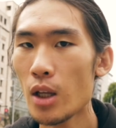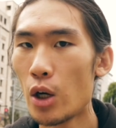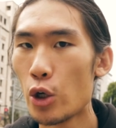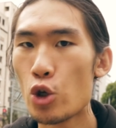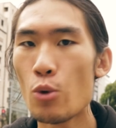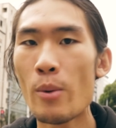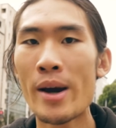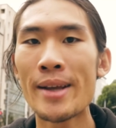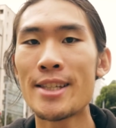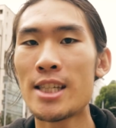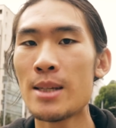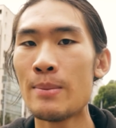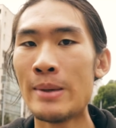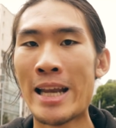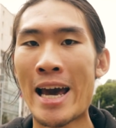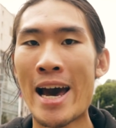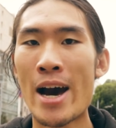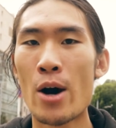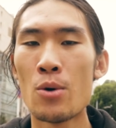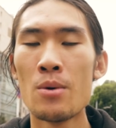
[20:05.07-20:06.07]
You might see me
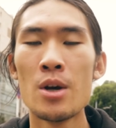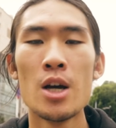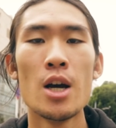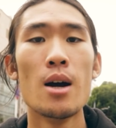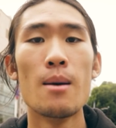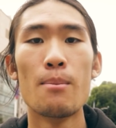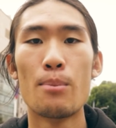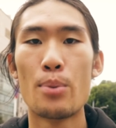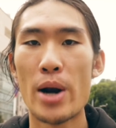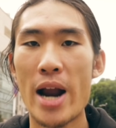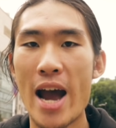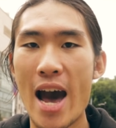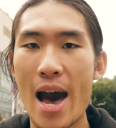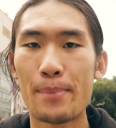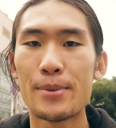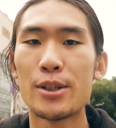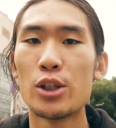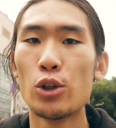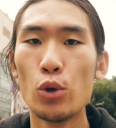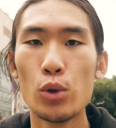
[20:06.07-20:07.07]
now,
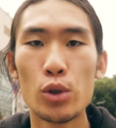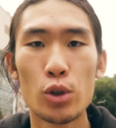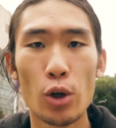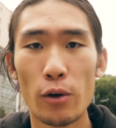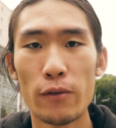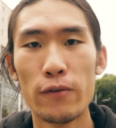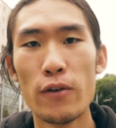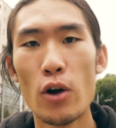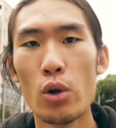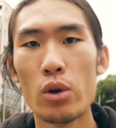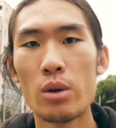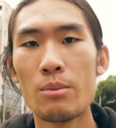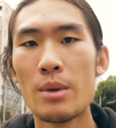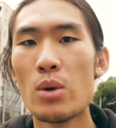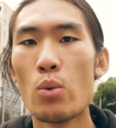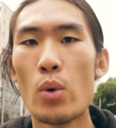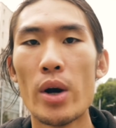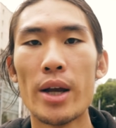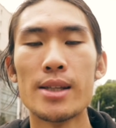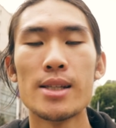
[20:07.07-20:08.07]
perhaps you started following
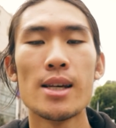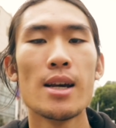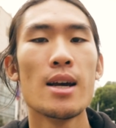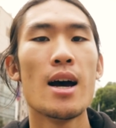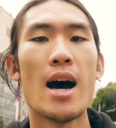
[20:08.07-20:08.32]
me when